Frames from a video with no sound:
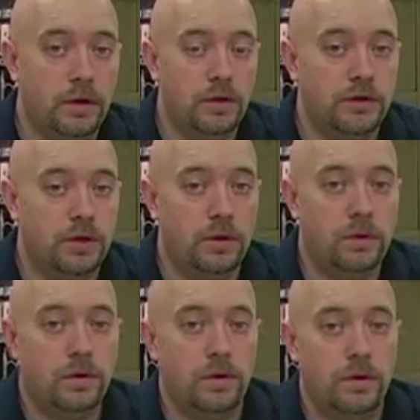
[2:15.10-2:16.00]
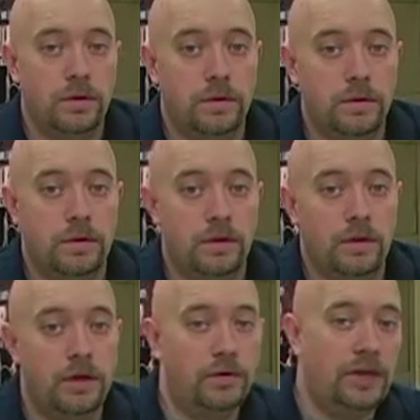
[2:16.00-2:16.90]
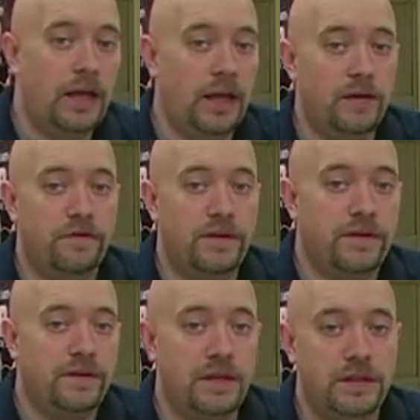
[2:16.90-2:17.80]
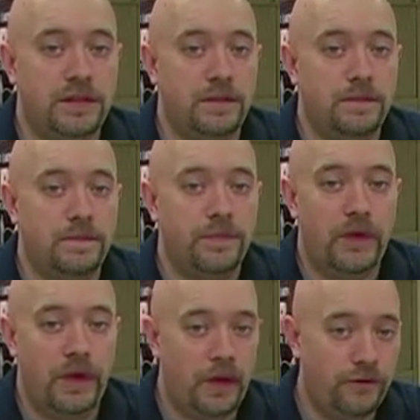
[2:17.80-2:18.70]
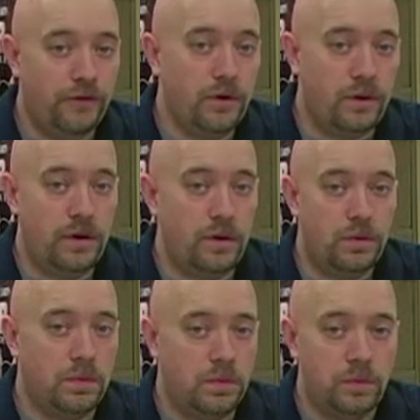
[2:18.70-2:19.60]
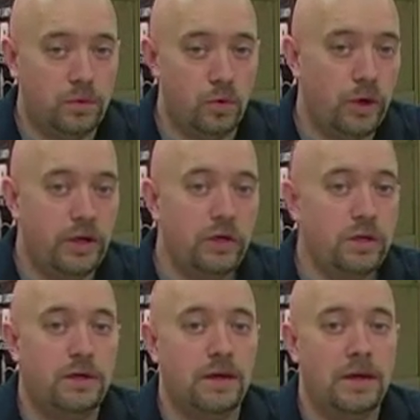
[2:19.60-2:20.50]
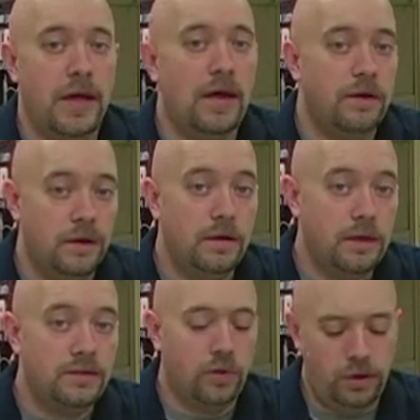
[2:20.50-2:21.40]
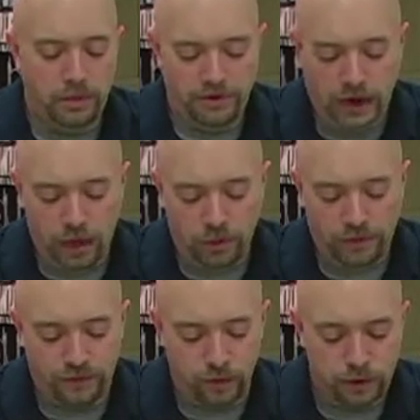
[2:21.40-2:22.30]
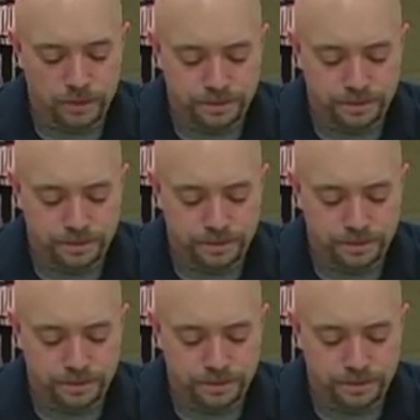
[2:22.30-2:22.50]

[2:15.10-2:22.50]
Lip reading: So near the end of the season, every little win you can get is going to be valuable for you.